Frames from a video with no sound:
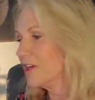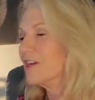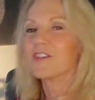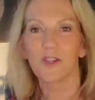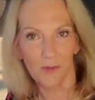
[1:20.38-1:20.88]

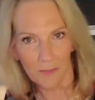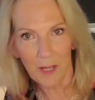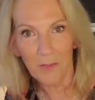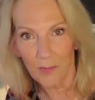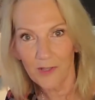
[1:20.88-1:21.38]
So
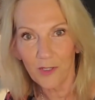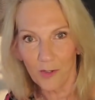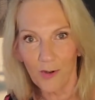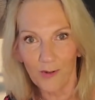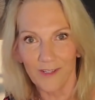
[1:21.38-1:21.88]
remember what the
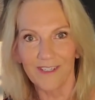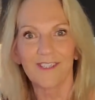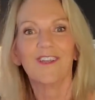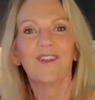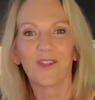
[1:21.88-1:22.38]
goal is.
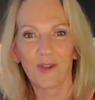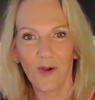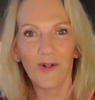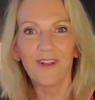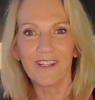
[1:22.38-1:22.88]
The
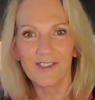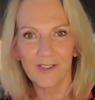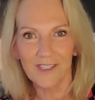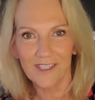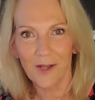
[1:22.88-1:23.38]
goal is to
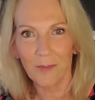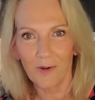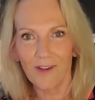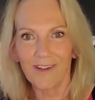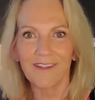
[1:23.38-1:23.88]
sell
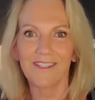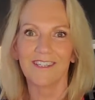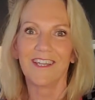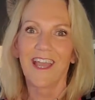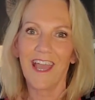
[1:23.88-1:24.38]
products
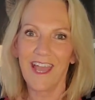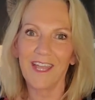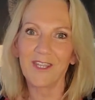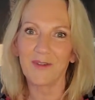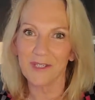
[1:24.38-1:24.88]

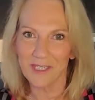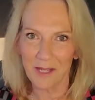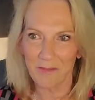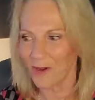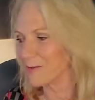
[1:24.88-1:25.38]
at your
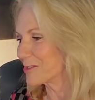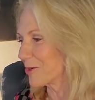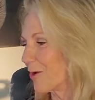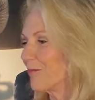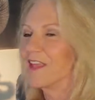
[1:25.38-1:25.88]
demo.
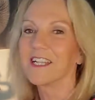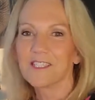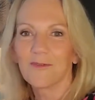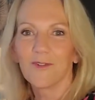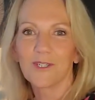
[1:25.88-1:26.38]
So that's
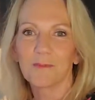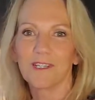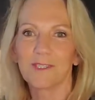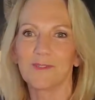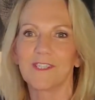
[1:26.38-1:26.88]
the first
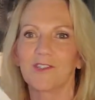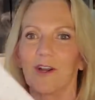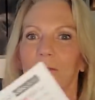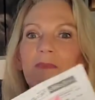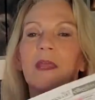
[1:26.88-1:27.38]
place we start.
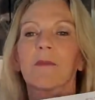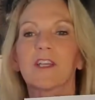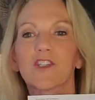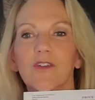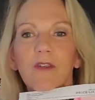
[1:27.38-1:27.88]
Make
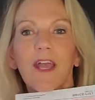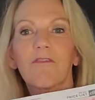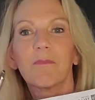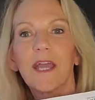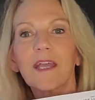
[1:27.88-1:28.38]
sure you
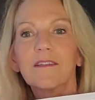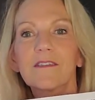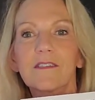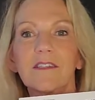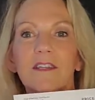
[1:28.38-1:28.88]
have
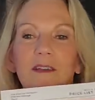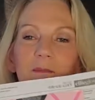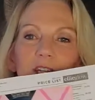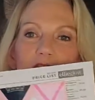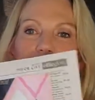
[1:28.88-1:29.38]
pens,
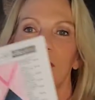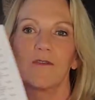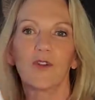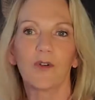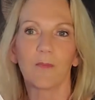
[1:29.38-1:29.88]
make sure you have
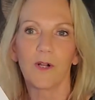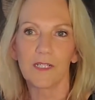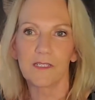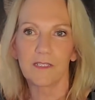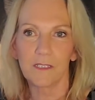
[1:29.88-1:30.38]
your
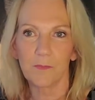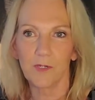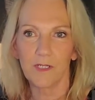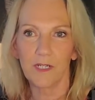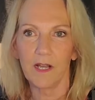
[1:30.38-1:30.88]
price list
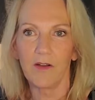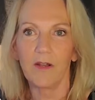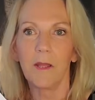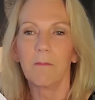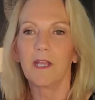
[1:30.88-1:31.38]
printed out,
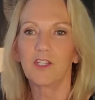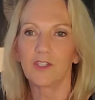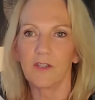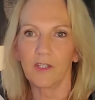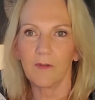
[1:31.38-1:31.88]
make sure
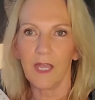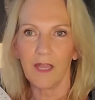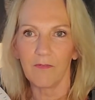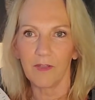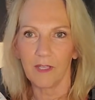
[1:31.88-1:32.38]
that you
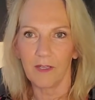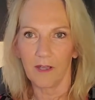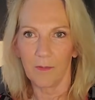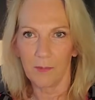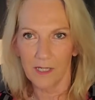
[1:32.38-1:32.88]
have a
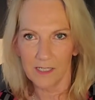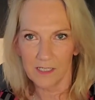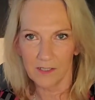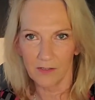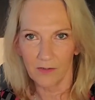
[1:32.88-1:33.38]
place
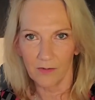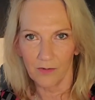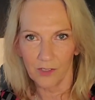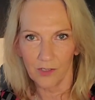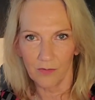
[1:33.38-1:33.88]
to
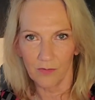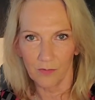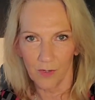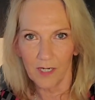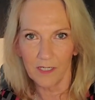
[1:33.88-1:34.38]

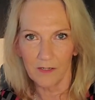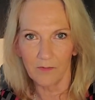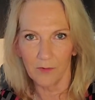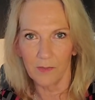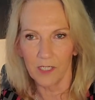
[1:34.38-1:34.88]
write
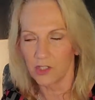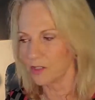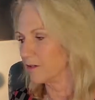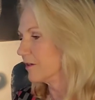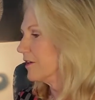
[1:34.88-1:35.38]

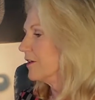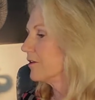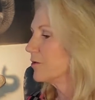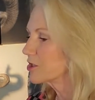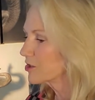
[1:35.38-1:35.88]
information,
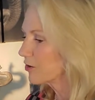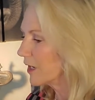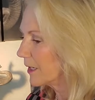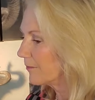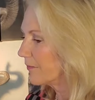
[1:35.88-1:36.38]
which is
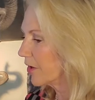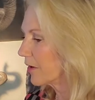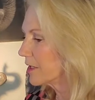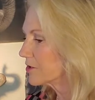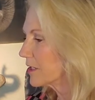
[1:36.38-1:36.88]
great.
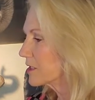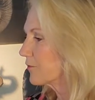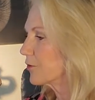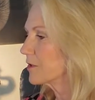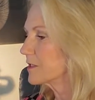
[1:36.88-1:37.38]
Okay, so that's the
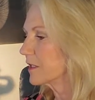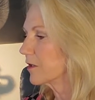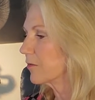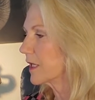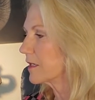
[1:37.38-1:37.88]
first thing that
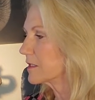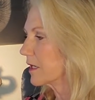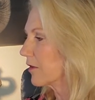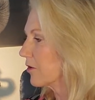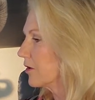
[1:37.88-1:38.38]
we get
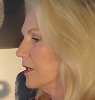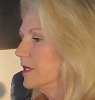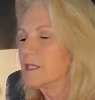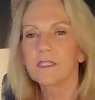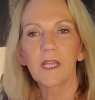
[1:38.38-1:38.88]
together.
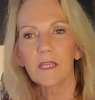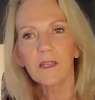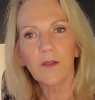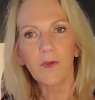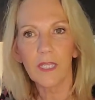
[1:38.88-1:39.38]
Second
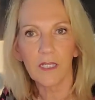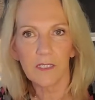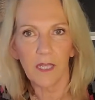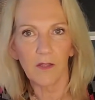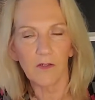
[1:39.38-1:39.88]
thing we get
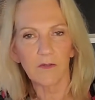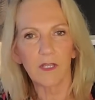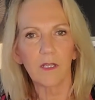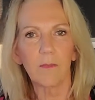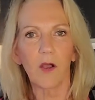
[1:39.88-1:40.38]
together is we
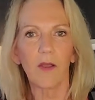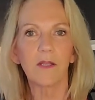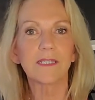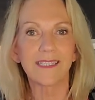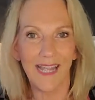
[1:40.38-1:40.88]
think about
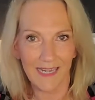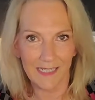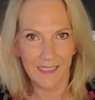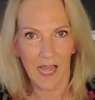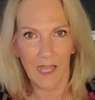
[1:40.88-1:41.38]

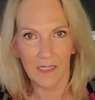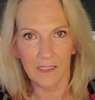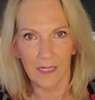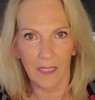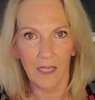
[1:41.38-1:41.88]

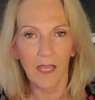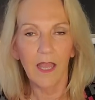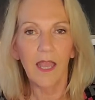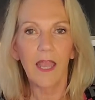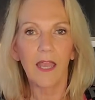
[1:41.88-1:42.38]
sanitizing
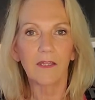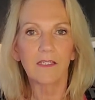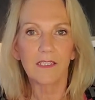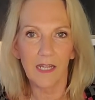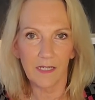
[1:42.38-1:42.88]
and
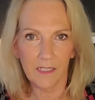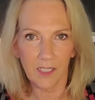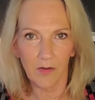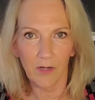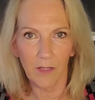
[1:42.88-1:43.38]

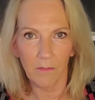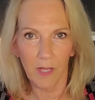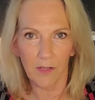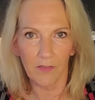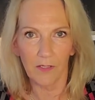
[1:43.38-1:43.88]
sanitary
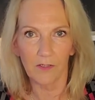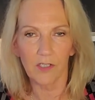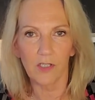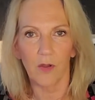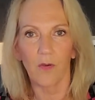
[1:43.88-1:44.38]
methods.
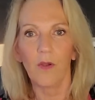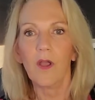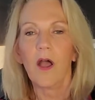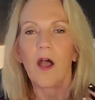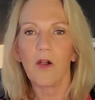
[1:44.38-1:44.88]
So
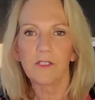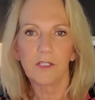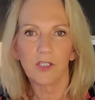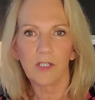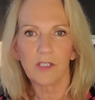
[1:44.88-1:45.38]
our
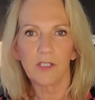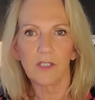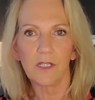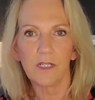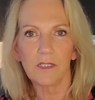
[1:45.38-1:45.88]
suggestion
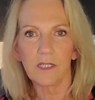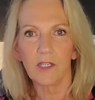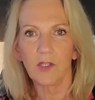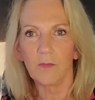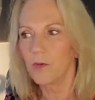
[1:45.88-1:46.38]
is that
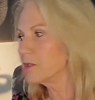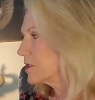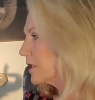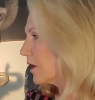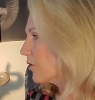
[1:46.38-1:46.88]
you put
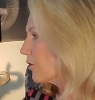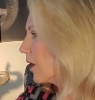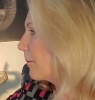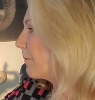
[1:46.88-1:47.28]
together a